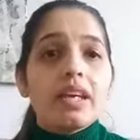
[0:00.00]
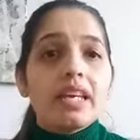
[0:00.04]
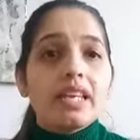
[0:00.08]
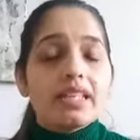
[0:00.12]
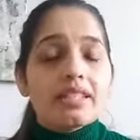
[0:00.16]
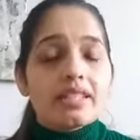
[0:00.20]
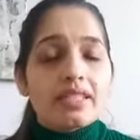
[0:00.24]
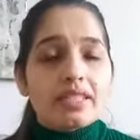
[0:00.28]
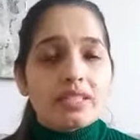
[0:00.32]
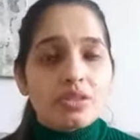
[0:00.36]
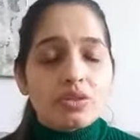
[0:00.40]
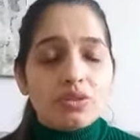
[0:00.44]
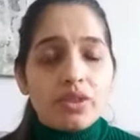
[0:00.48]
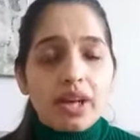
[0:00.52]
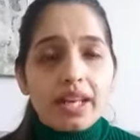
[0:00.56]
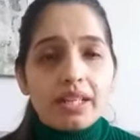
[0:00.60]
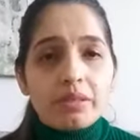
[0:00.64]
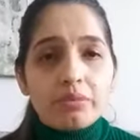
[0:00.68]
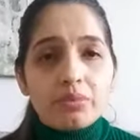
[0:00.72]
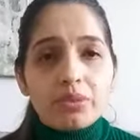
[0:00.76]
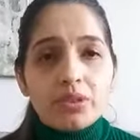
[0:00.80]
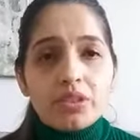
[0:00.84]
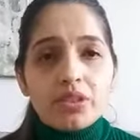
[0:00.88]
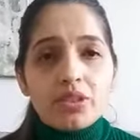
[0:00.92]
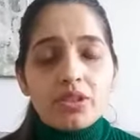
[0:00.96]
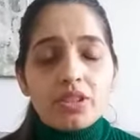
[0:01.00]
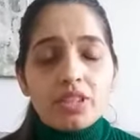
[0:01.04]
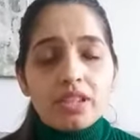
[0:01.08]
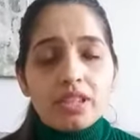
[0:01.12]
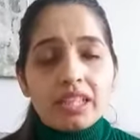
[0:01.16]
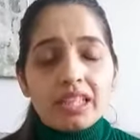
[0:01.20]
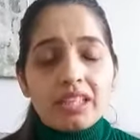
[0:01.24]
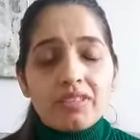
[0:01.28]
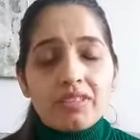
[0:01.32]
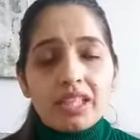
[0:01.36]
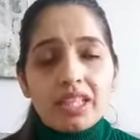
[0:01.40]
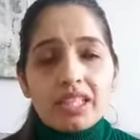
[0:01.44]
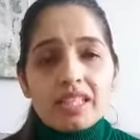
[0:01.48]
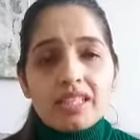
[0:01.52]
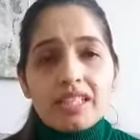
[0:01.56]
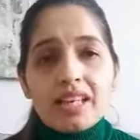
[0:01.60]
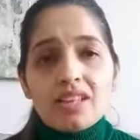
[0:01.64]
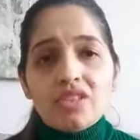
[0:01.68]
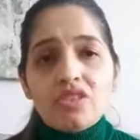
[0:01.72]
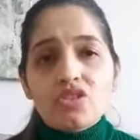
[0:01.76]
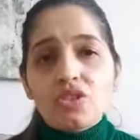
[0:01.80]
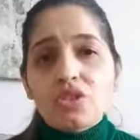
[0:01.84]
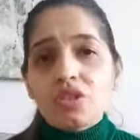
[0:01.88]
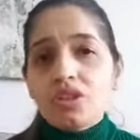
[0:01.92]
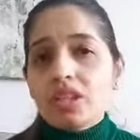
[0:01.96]
is it the right person giving
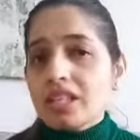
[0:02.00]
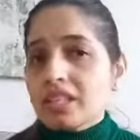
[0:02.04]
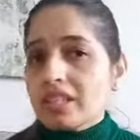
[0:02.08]
attention?